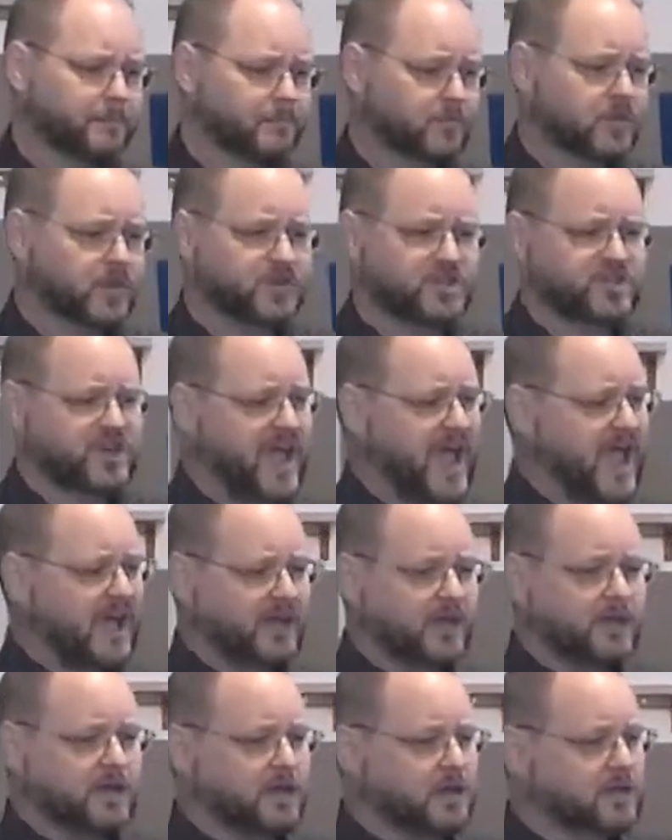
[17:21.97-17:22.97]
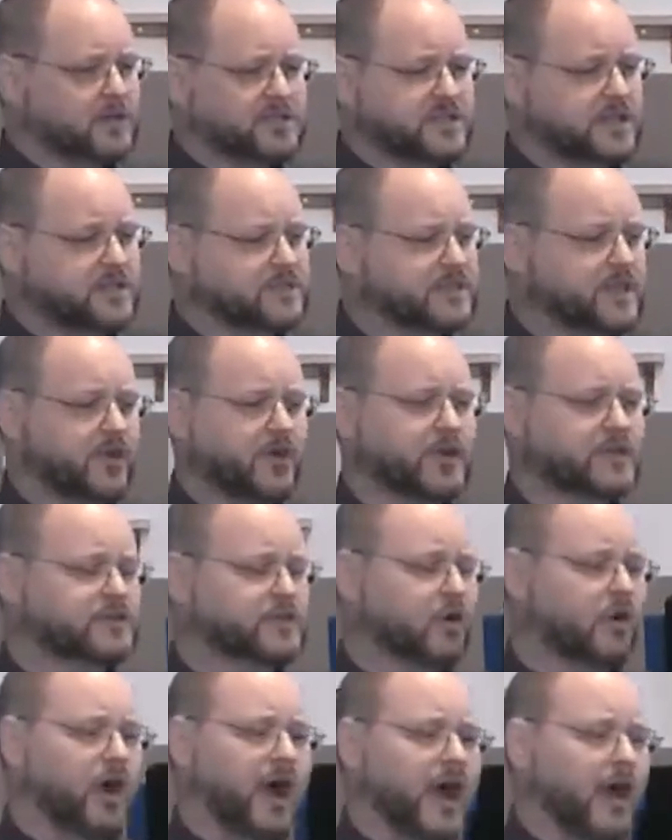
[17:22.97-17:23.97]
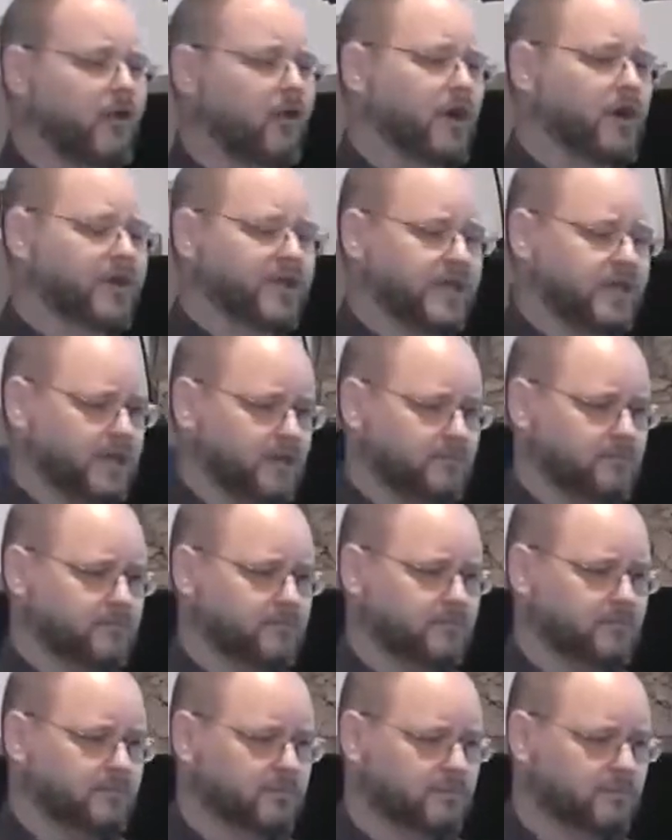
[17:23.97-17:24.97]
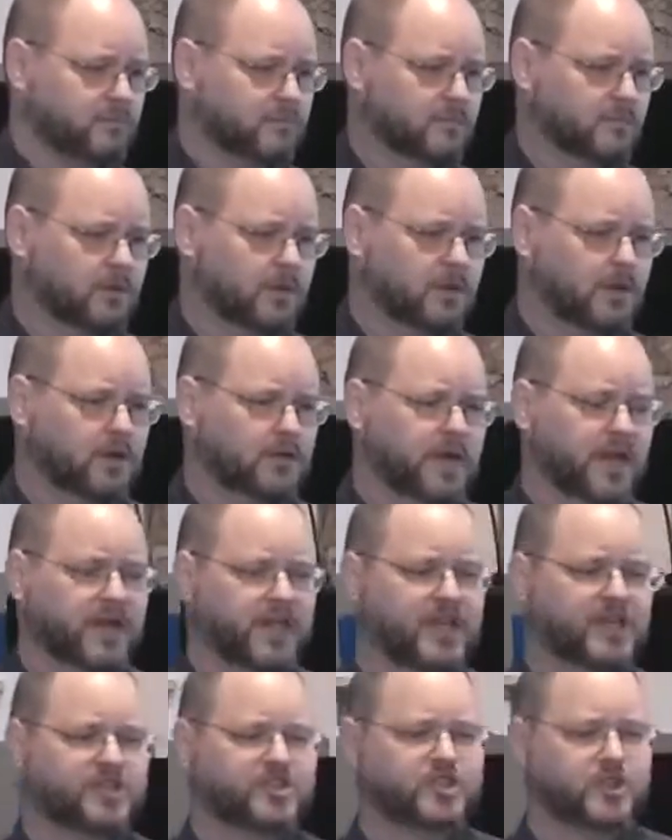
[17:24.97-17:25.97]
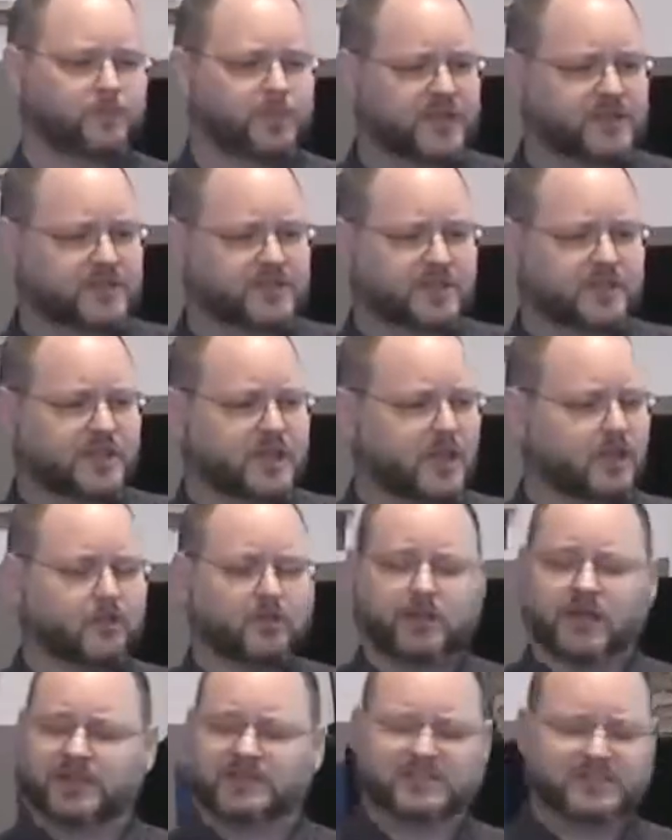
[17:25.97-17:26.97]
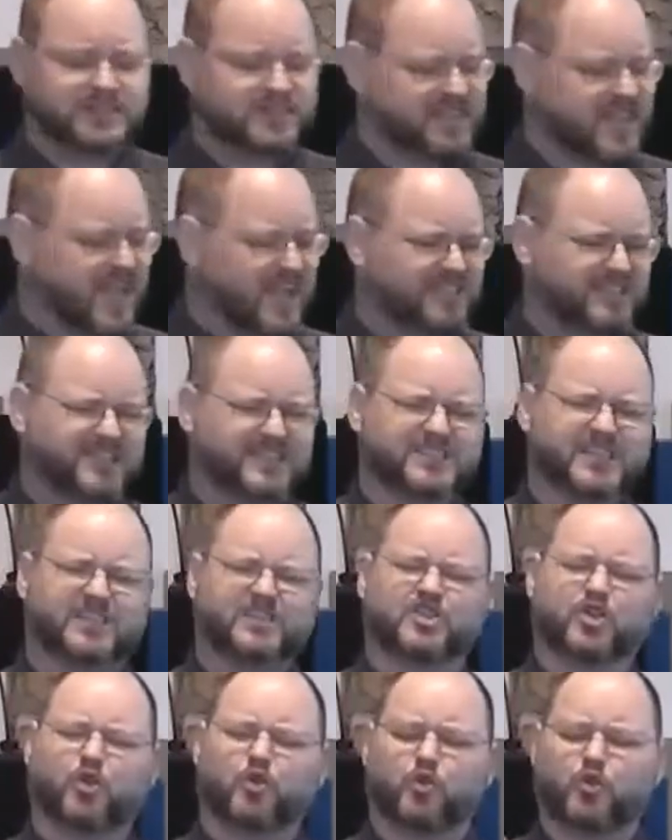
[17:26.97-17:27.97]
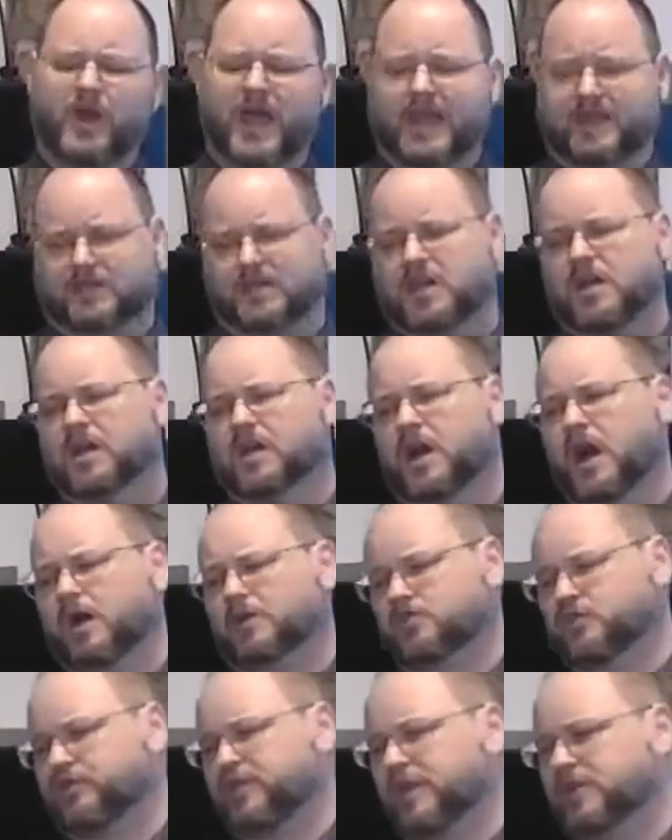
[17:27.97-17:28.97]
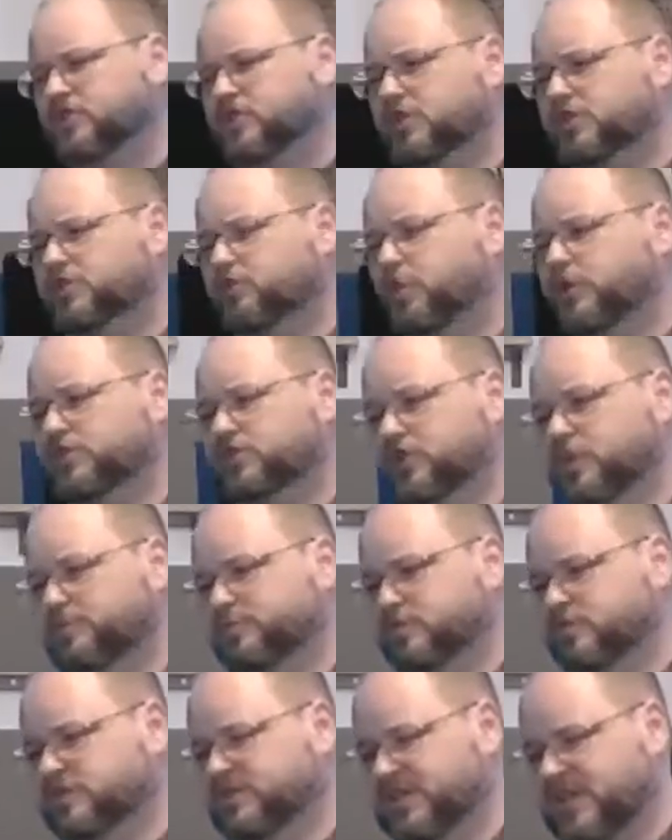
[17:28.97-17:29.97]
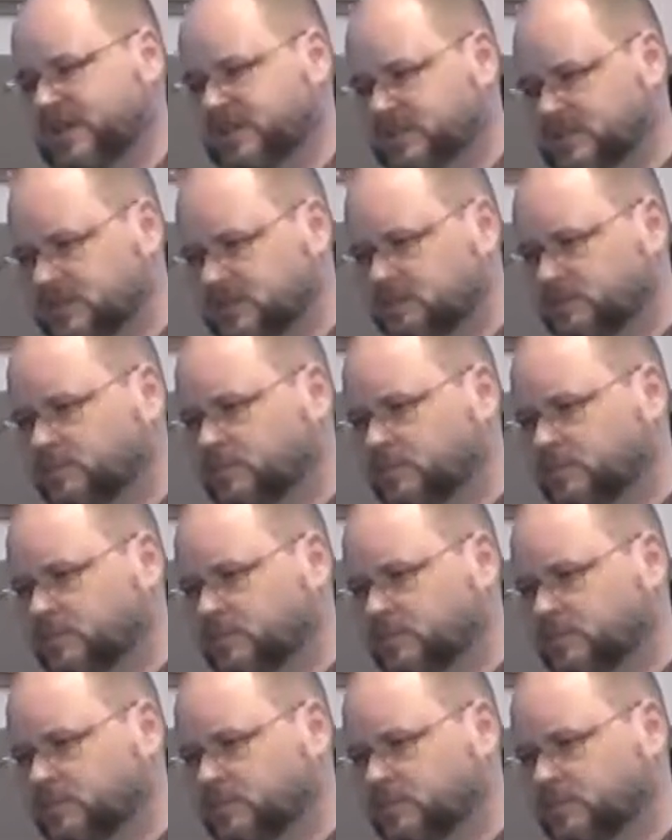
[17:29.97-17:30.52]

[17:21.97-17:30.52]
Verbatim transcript: The shack says there is no hierarchy, that each submits to the other. That's, that is a direct contravention to what Scripture says.